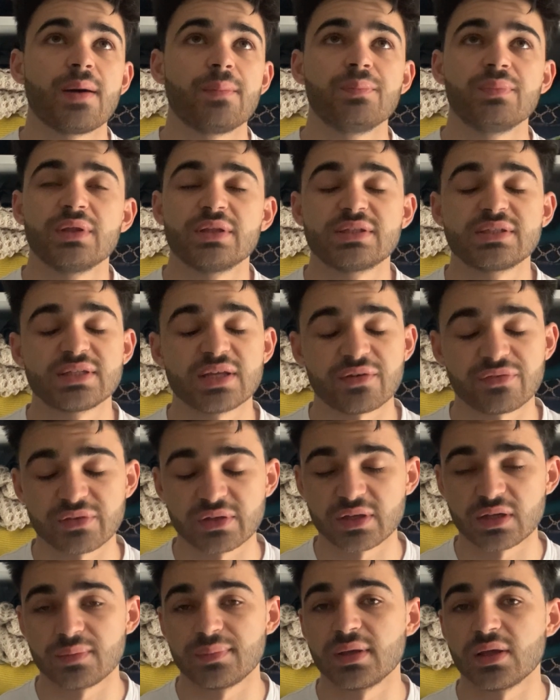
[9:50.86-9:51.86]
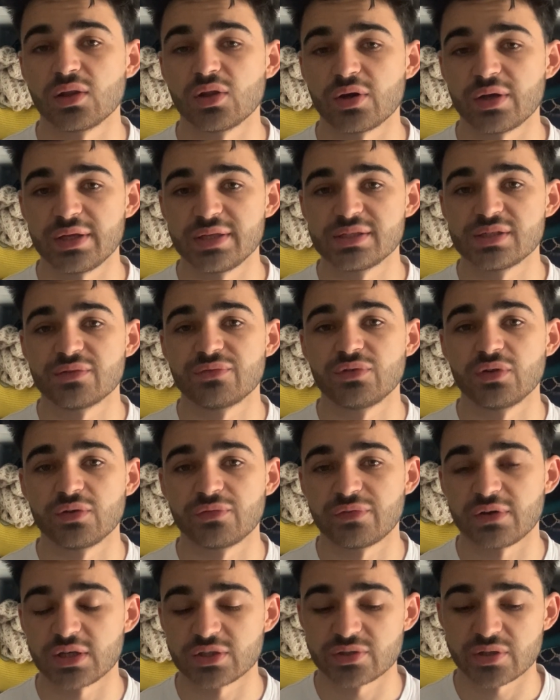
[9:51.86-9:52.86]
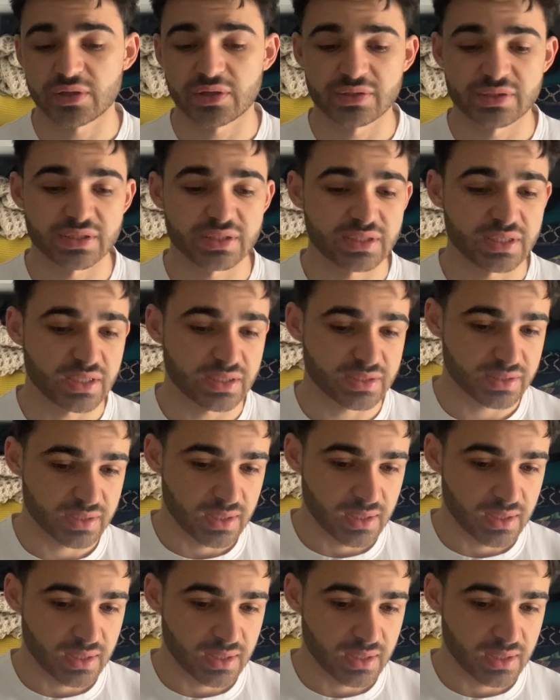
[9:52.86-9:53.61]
it's definitely going to be a lot easier for you to fast track your success.